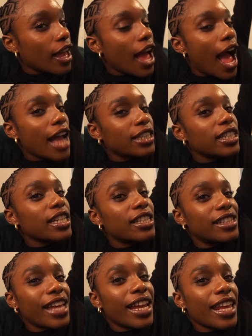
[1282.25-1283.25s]
I should have
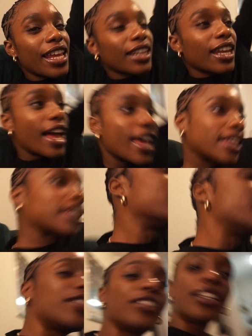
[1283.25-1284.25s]
said it like
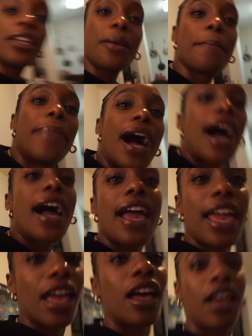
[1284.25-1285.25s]
literally
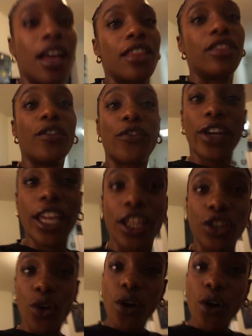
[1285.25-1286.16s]
by the freaking door.